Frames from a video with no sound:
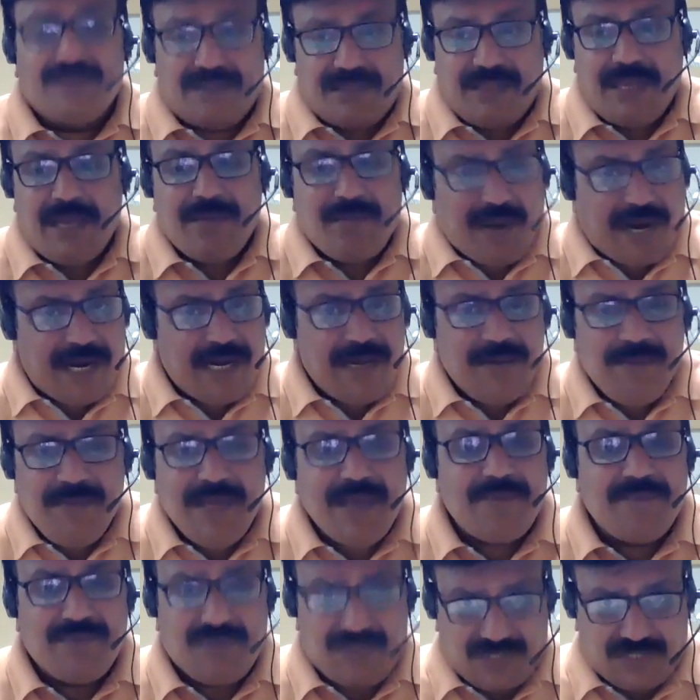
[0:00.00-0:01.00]
there might
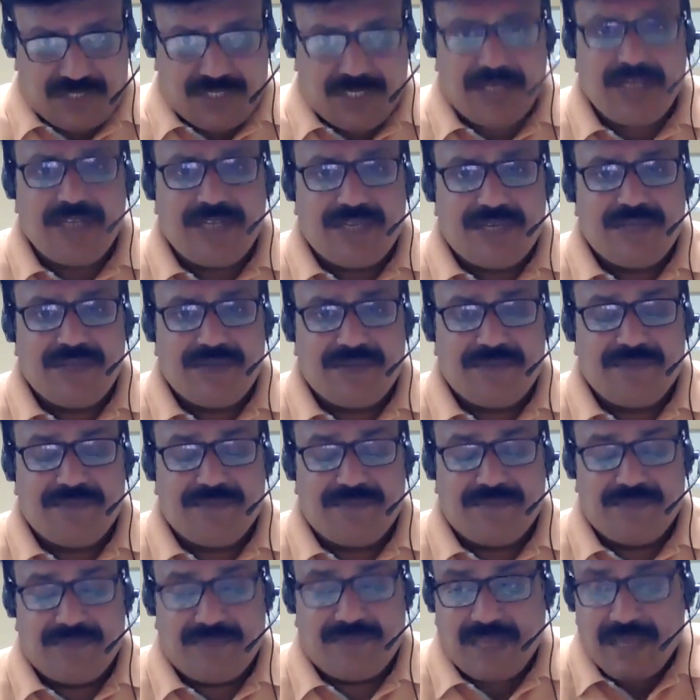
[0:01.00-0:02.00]
be a mistake,
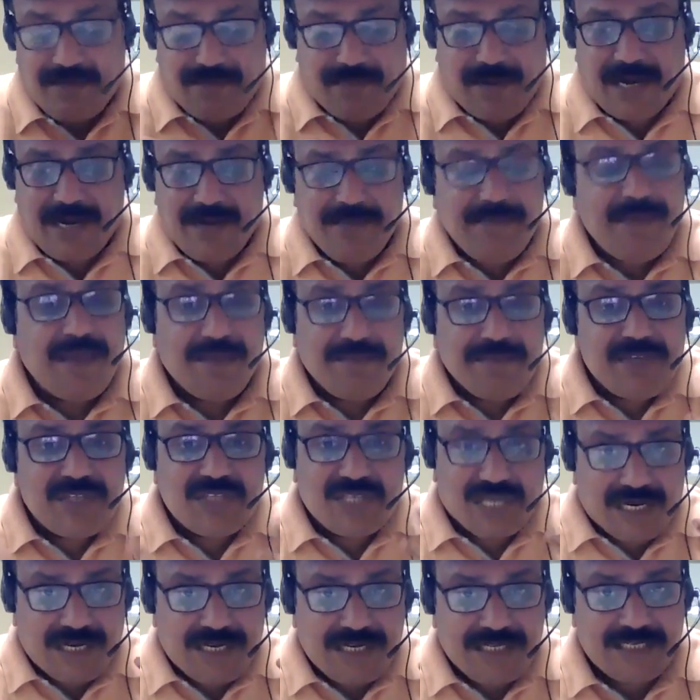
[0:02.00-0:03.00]
there might be a
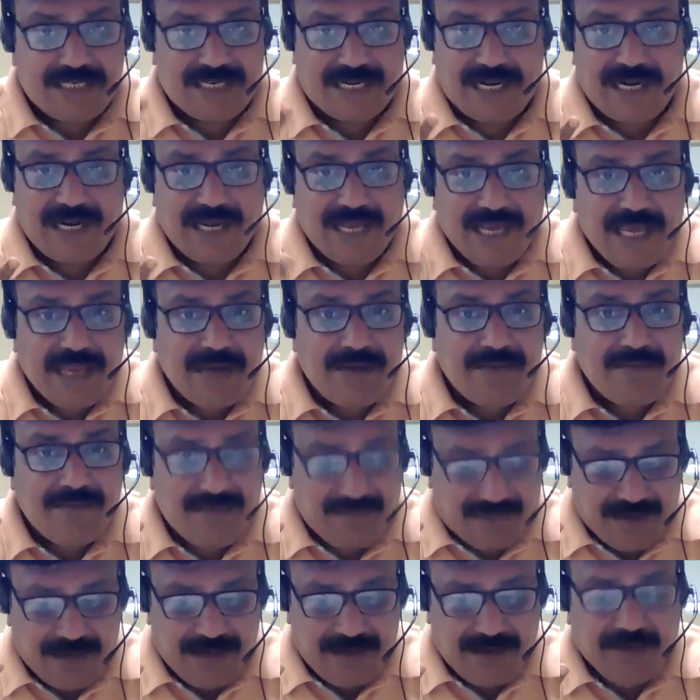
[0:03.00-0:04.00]
misunderstanding
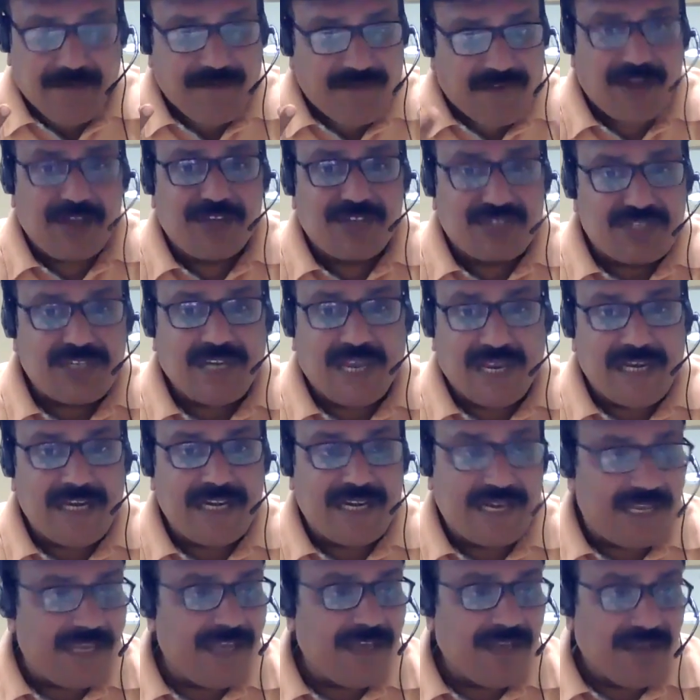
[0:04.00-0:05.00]
in a
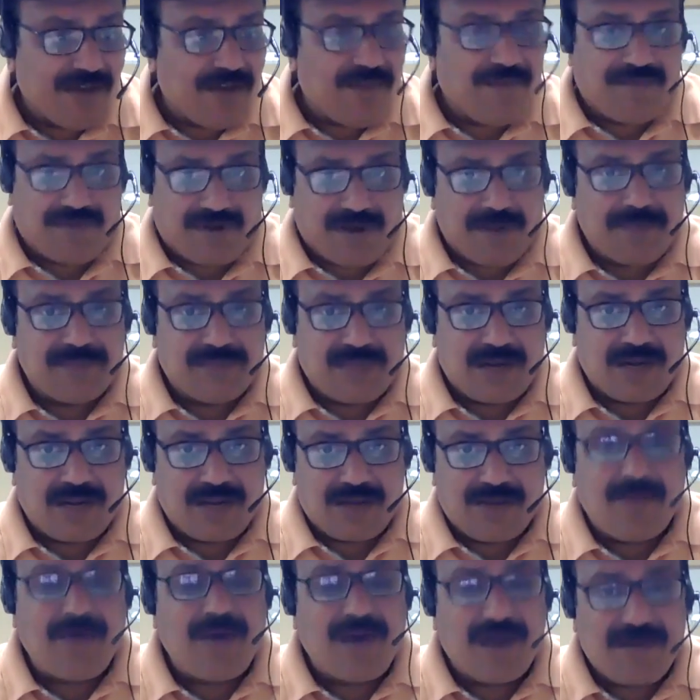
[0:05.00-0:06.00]
functionality from the
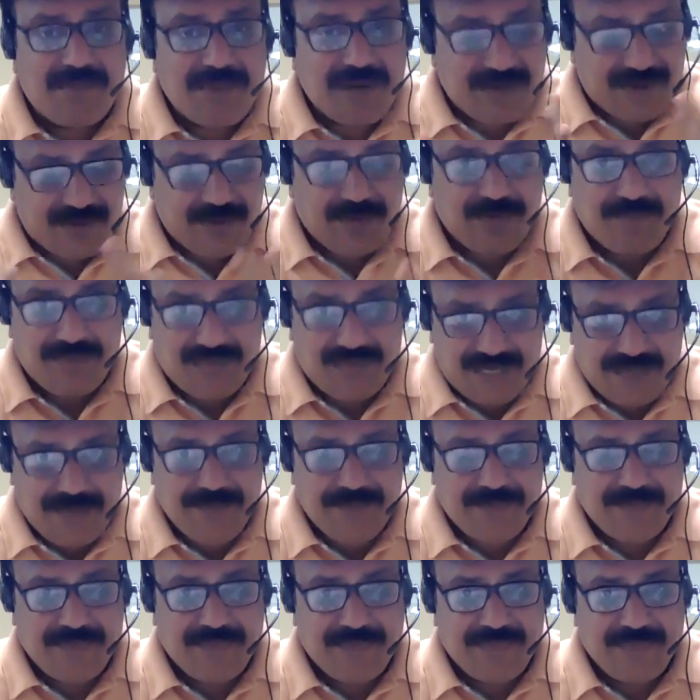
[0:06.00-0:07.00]
requirement to me.
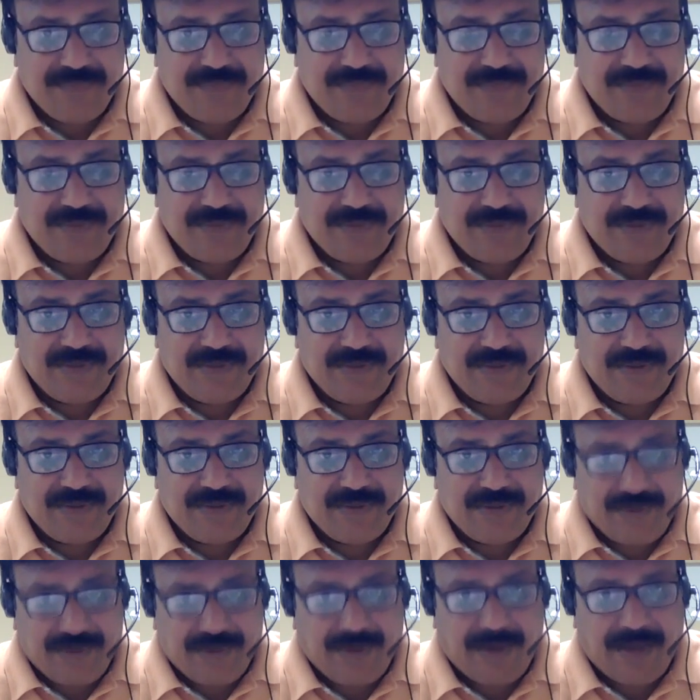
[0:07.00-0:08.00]

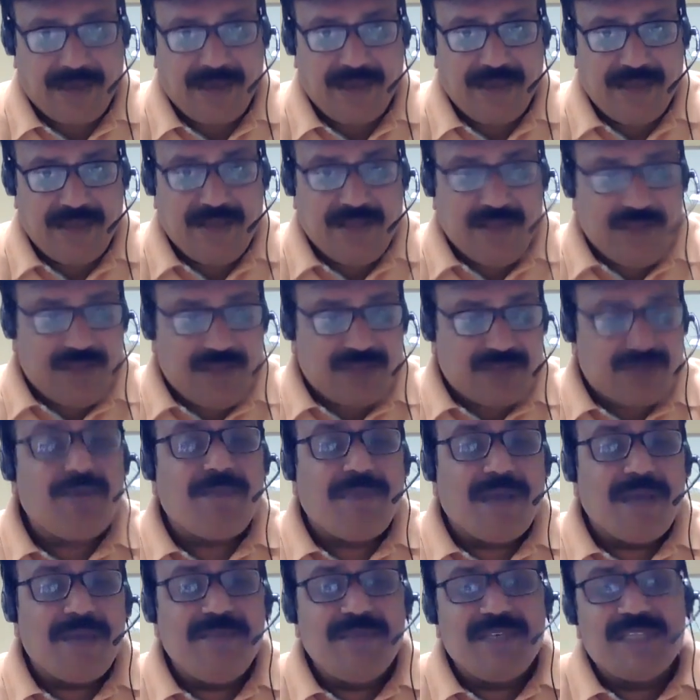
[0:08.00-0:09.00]
Okay, so
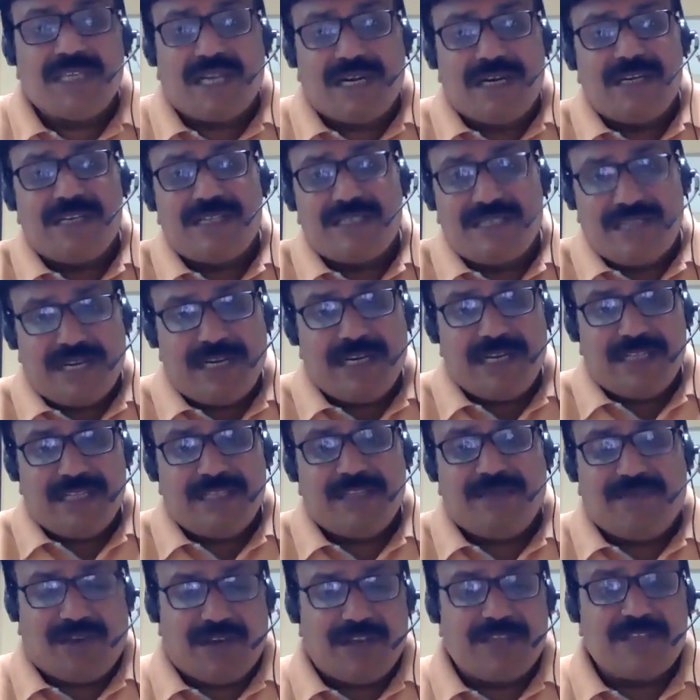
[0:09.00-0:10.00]
by misunderstanding
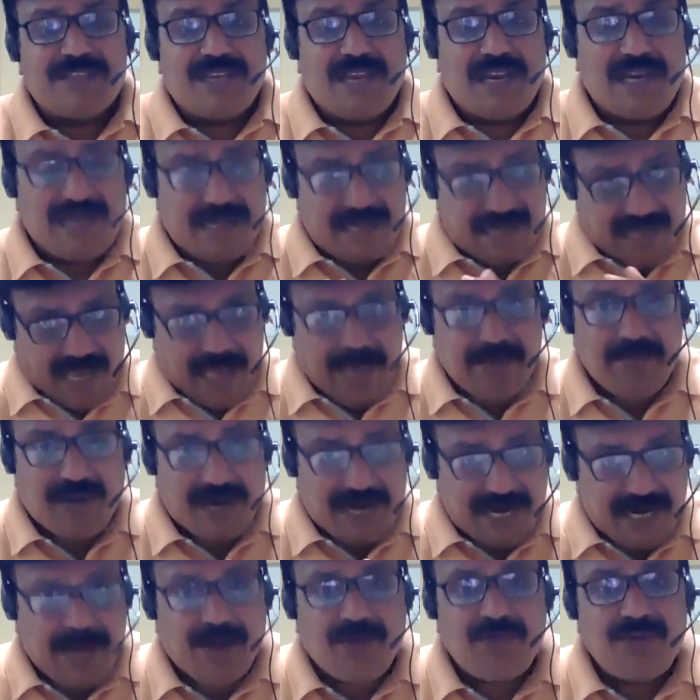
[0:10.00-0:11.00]
the functionality, I
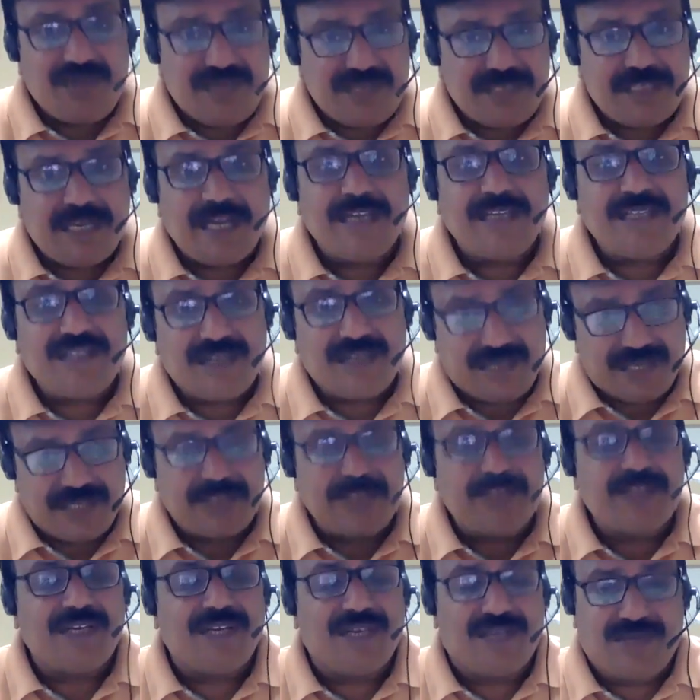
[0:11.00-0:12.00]
might have designed the
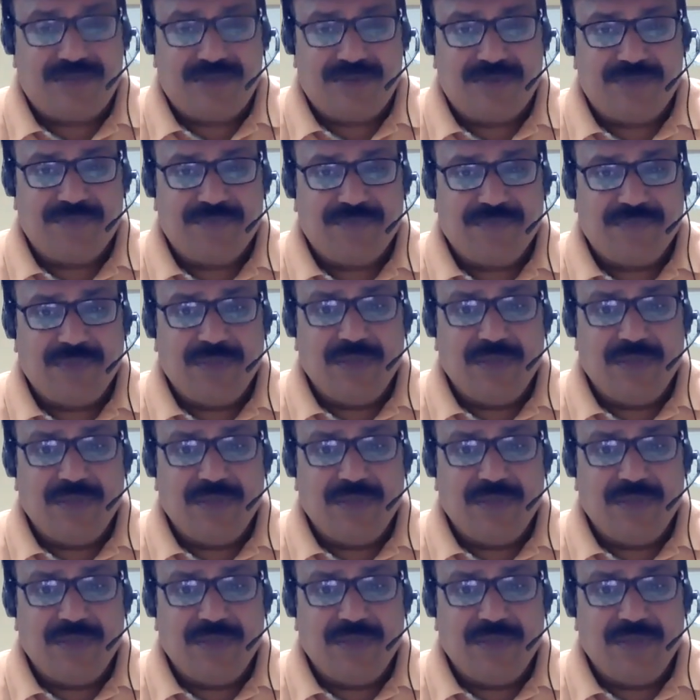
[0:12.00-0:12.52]
test scenario